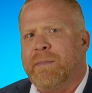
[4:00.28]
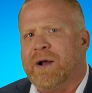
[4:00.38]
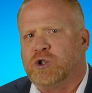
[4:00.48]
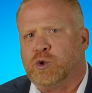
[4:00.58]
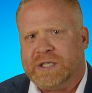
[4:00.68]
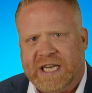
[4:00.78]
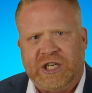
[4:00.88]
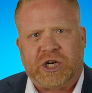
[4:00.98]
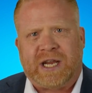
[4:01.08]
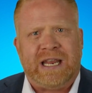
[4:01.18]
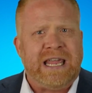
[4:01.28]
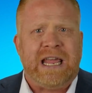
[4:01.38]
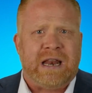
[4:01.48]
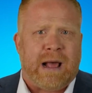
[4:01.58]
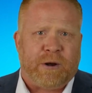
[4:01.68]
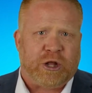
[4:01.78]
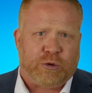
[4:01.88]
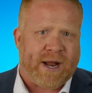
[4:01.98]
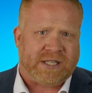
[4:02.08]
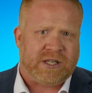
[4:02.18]
about strategic and economic
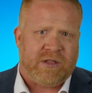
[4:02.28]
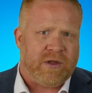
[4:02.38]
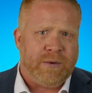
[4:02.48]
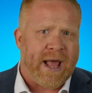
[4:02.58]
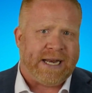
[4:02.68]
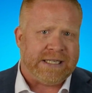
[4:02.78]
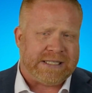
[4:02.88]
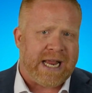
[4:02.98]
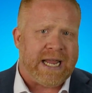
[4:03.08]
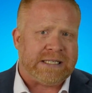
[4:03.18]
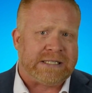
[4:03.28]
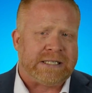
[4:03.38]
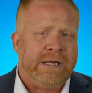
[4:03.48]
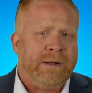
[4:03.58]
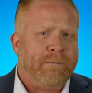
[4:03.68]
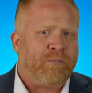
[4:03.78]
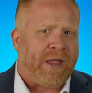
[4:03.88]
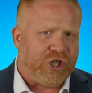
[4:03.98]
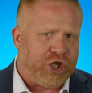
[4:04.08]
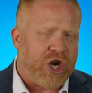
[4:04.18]
threats to the United States
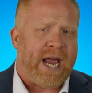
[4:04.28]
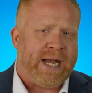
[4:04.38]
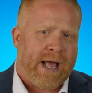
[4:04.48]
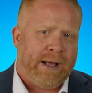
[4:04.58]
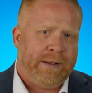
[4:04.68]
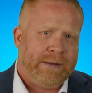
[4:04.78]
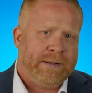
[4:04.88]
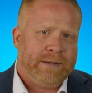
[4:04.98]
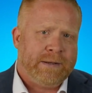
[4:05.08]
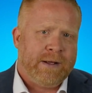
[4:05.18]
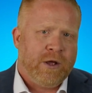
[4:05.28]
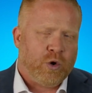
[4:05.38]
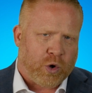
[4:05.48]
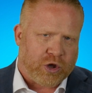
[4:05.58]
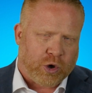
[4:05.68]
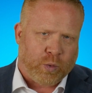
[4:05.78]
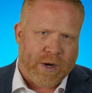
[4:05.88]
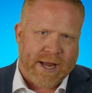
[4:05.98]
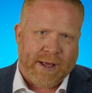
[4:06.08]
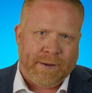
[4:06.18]
like China, North
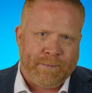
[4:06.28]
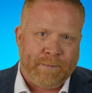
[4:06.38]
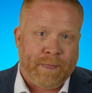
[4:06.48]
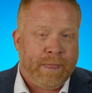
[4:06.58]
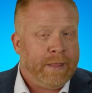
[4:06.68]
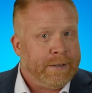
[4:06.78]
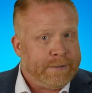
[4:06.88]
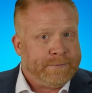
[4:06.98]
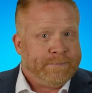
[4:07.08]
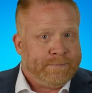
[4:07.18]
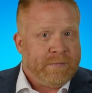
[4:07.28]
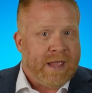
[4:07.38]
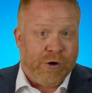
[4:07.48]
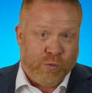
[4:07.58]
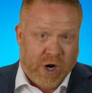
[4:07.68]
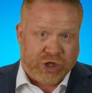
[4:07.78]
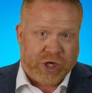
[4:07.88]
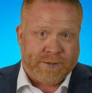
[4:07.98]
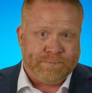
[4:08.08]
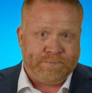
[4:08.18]
Korea, and
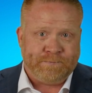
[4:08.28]
Russia.